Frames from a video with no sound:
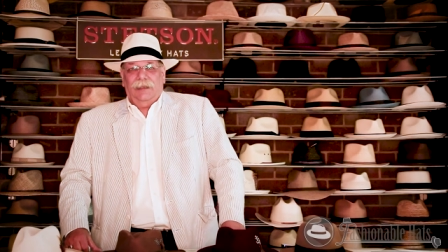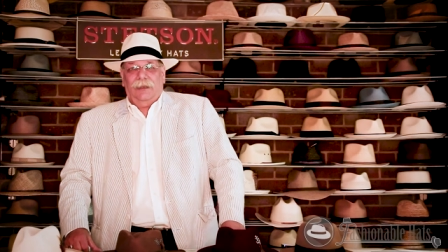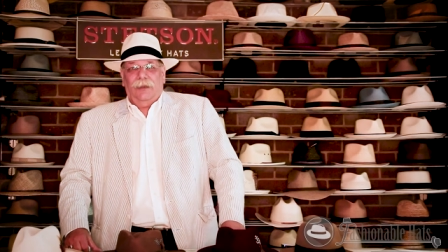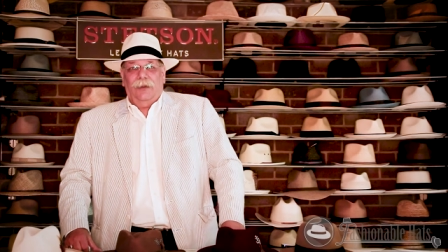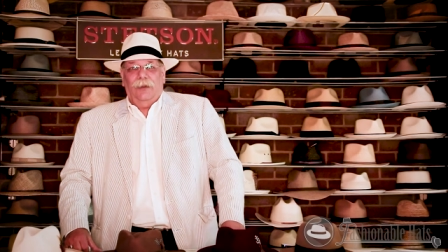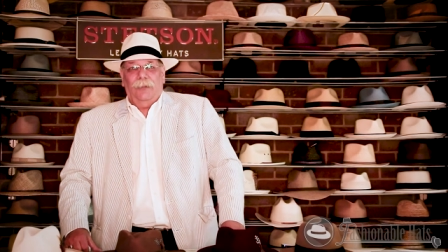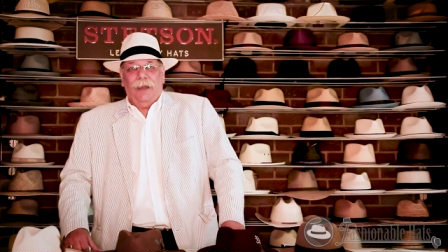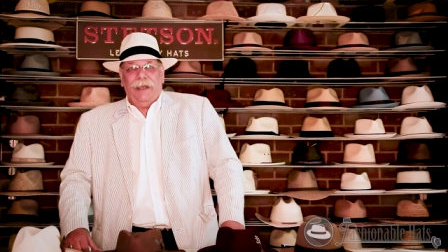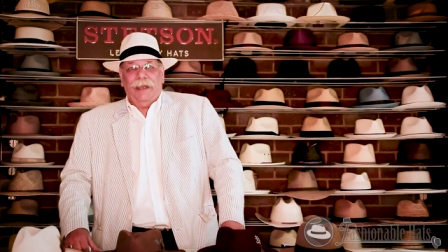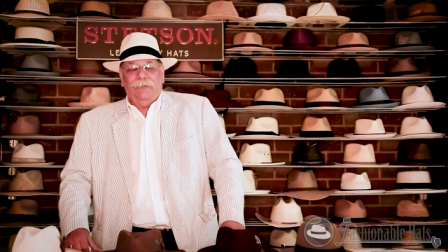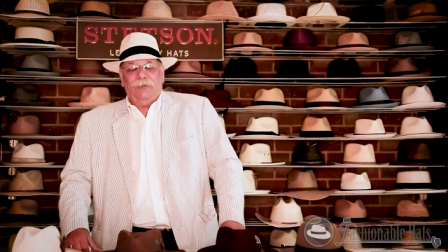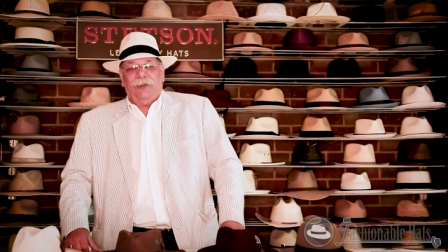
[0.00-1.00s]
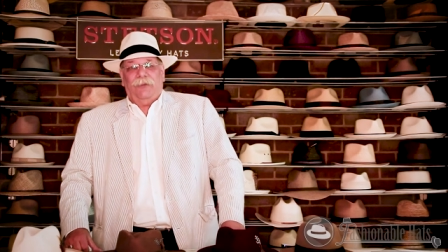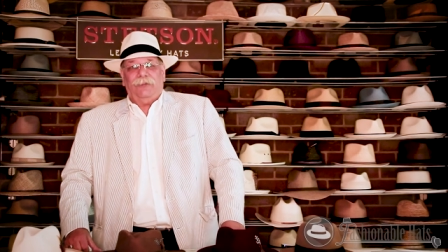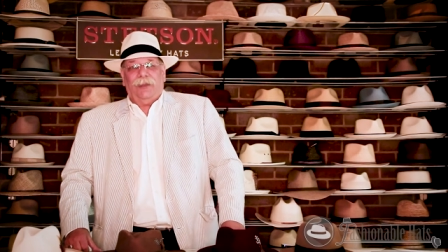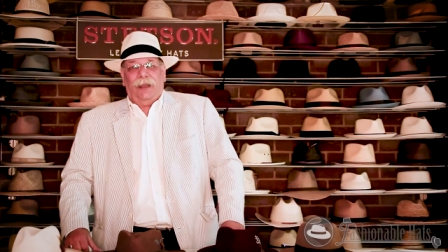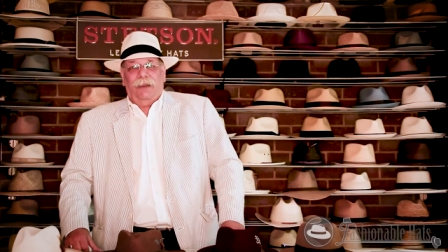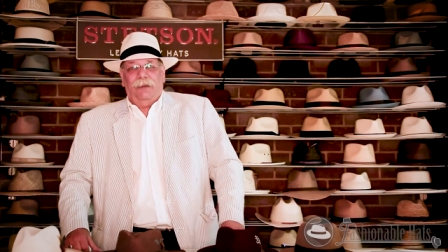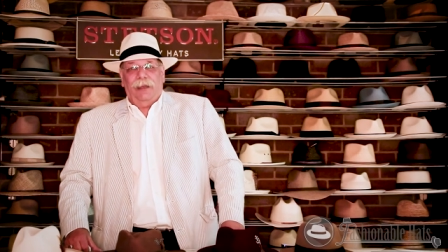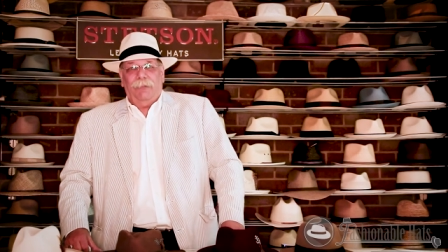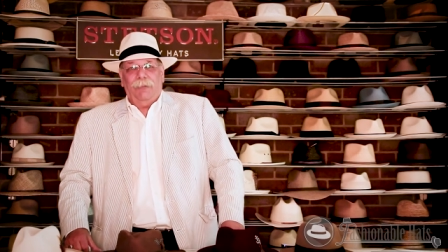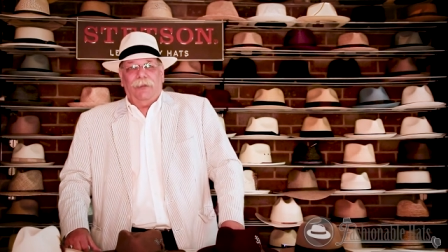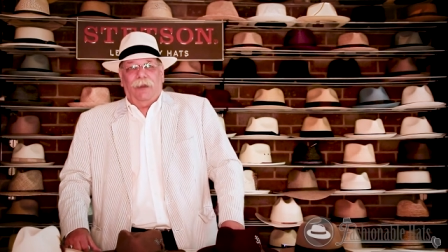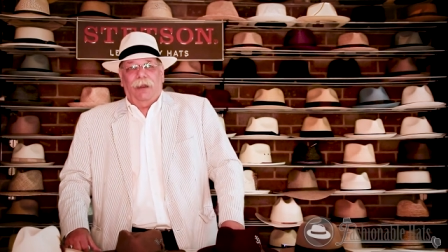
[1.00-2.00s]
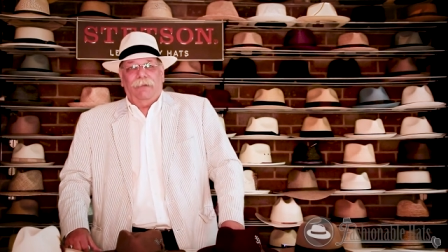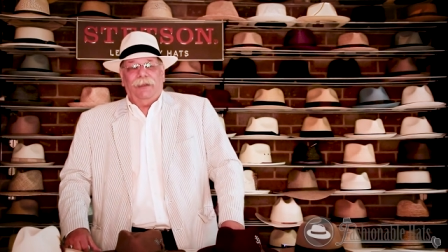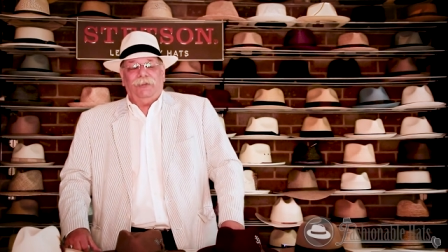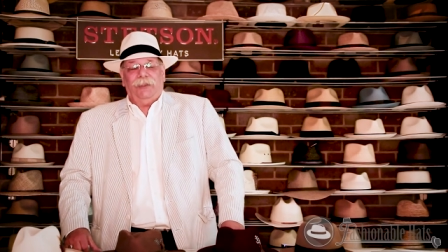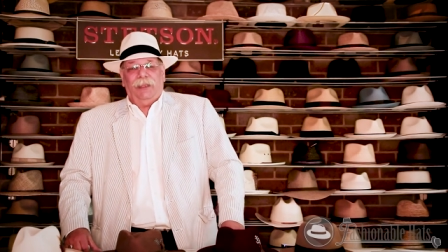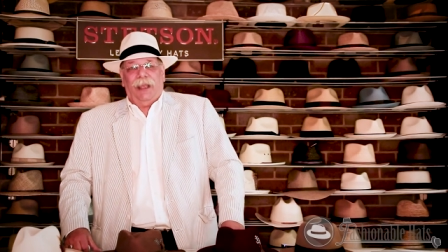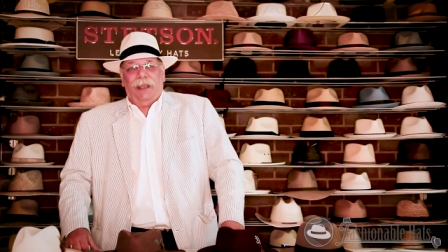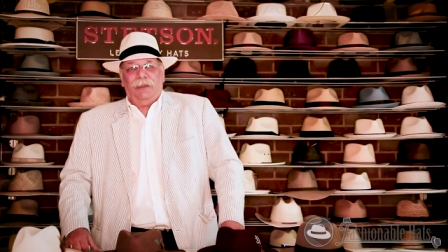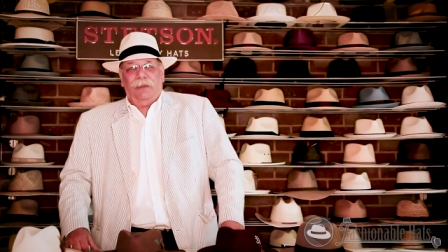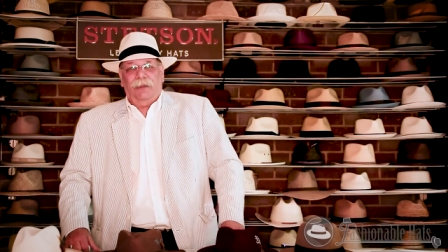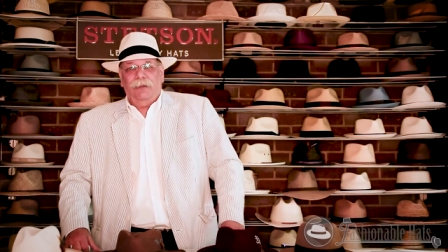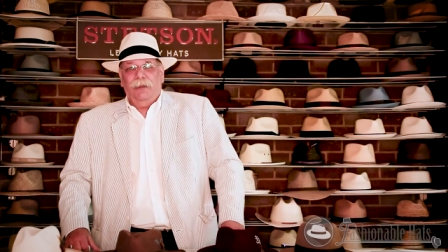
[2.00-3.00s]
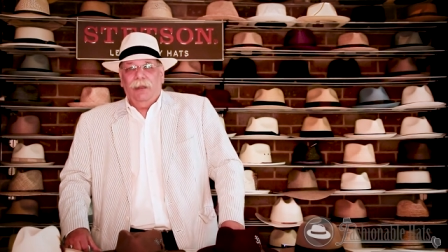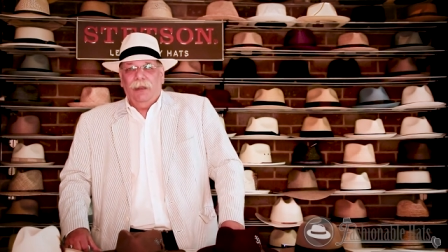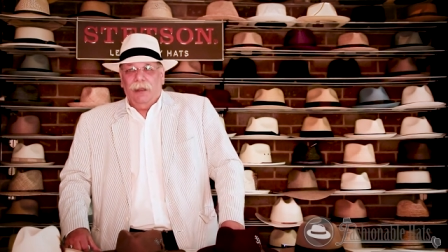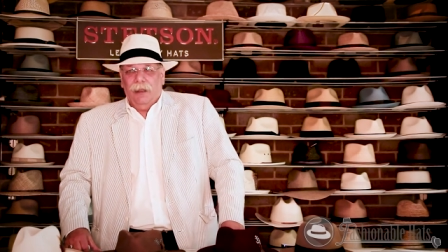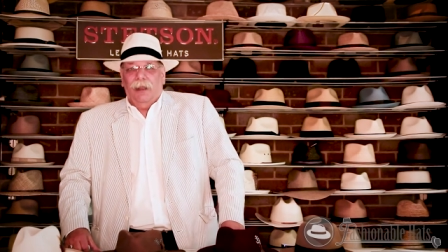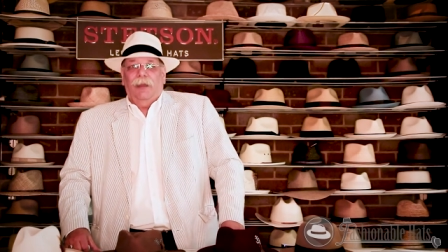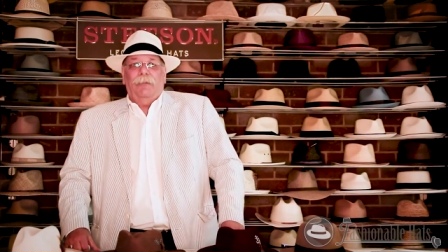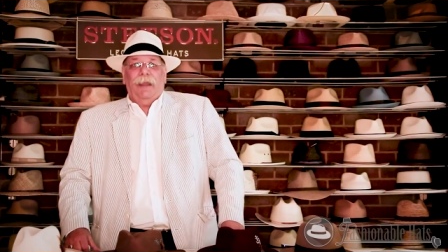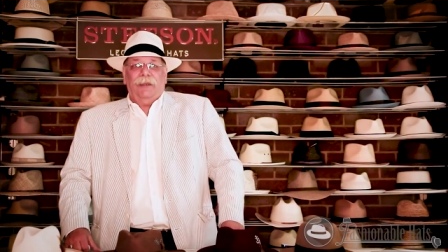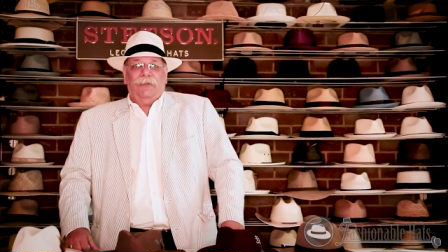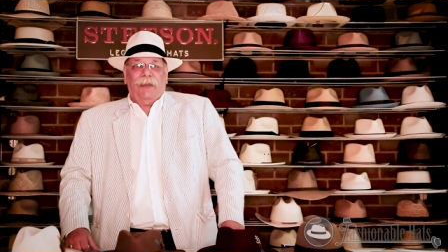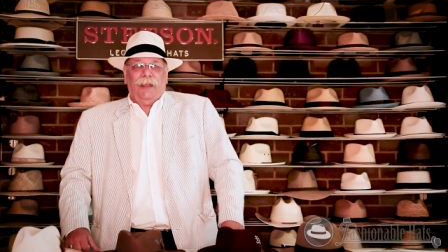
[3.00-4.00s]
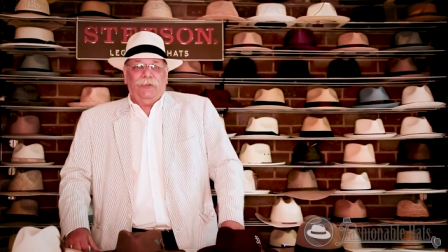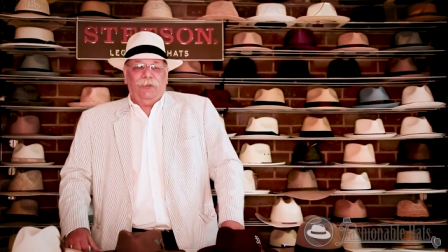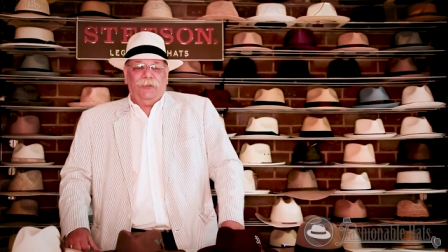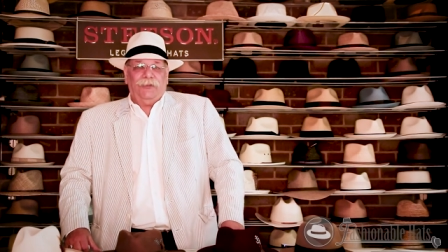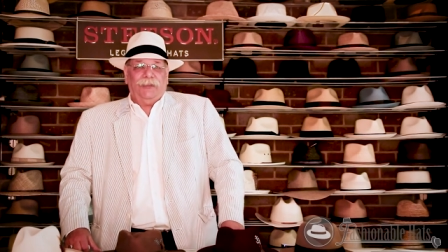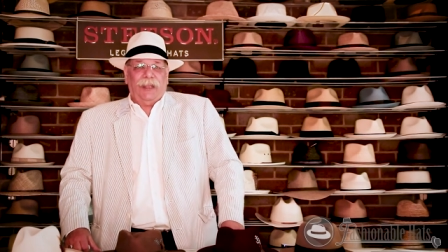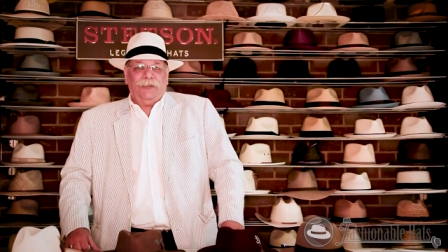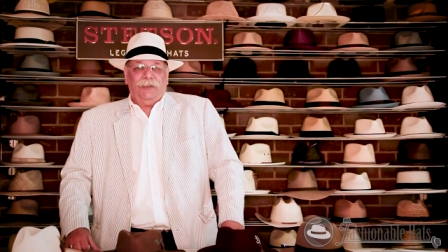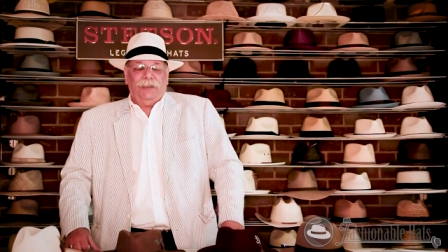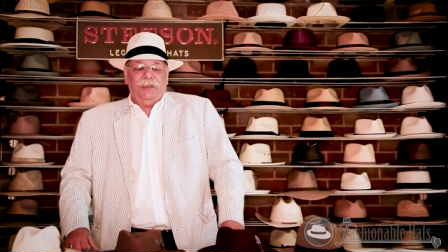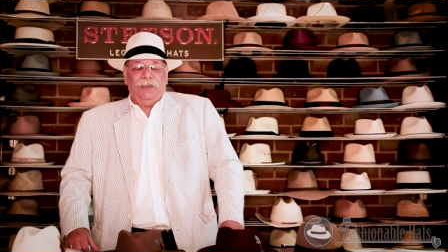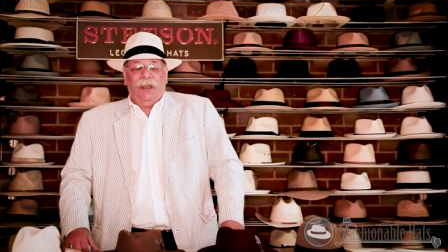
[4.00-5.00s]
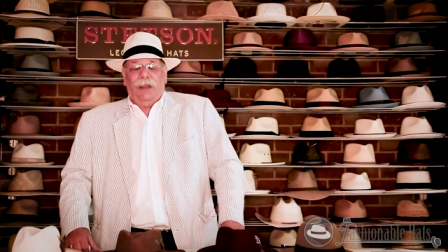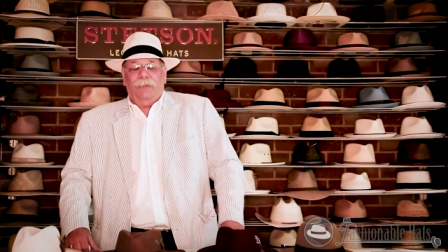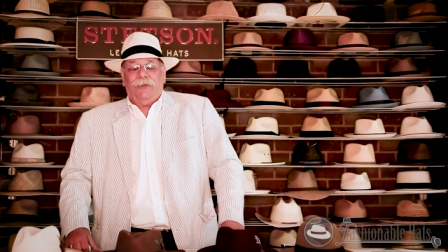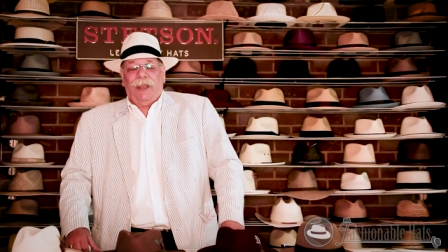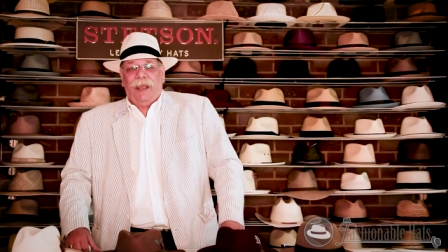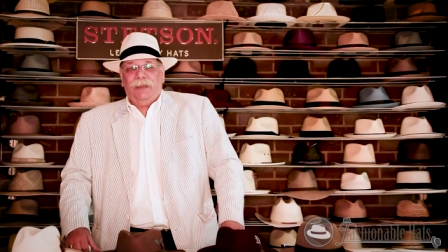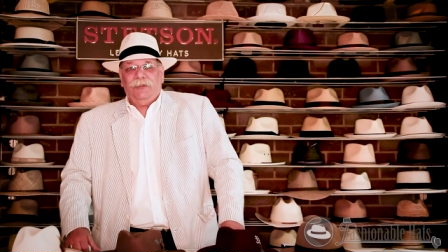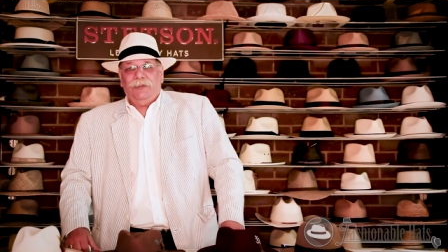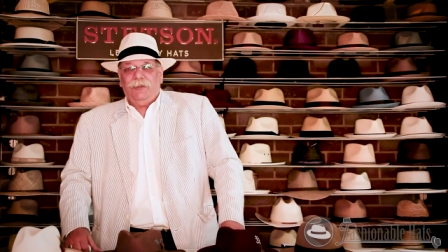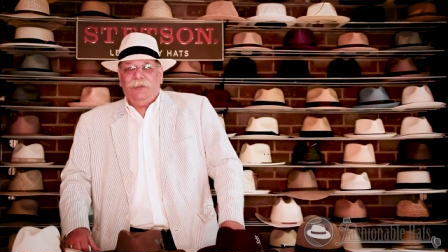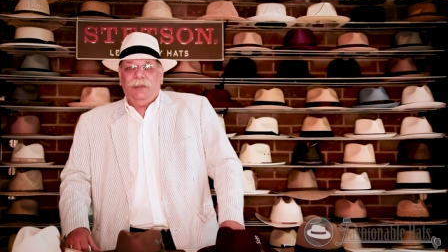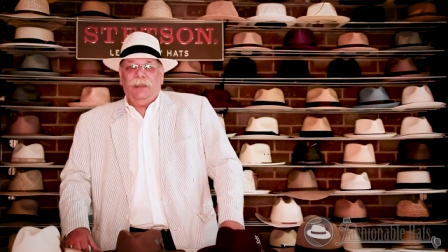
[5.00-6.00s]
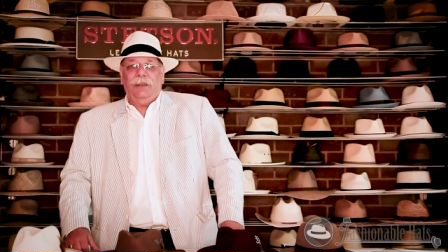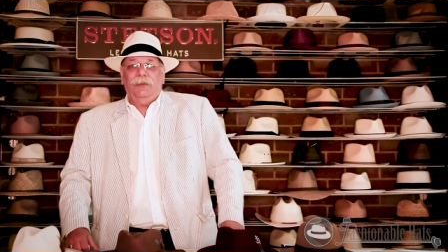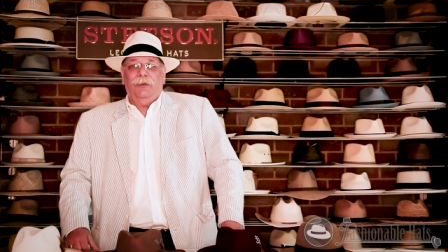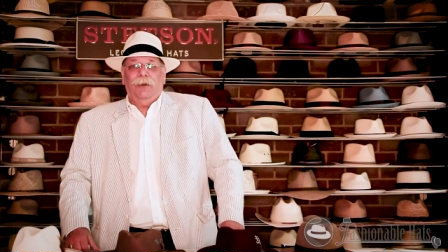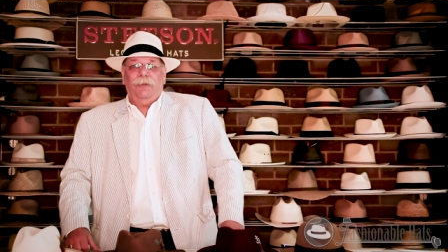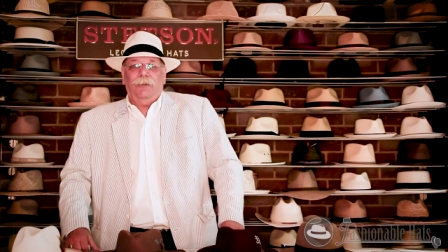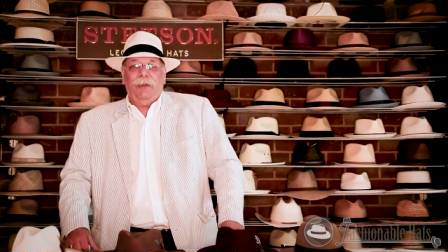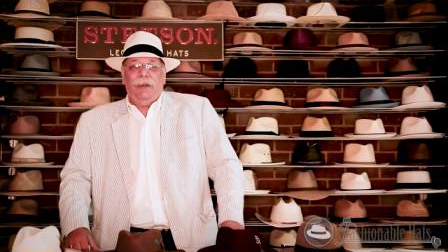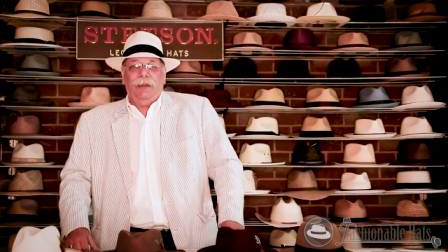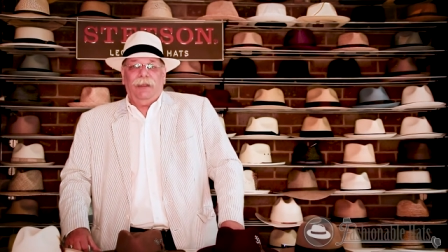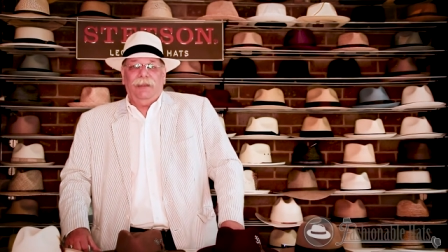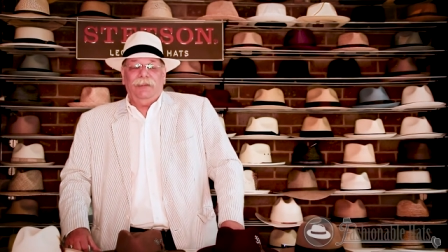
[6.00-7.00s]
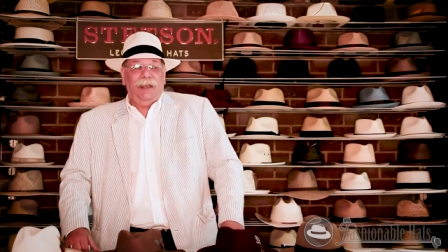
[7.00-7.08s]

Hello, my name's Jeff Dyer, and I'm with RHE Hatco, manufacturer of Stetson and Dobbs hats in North America.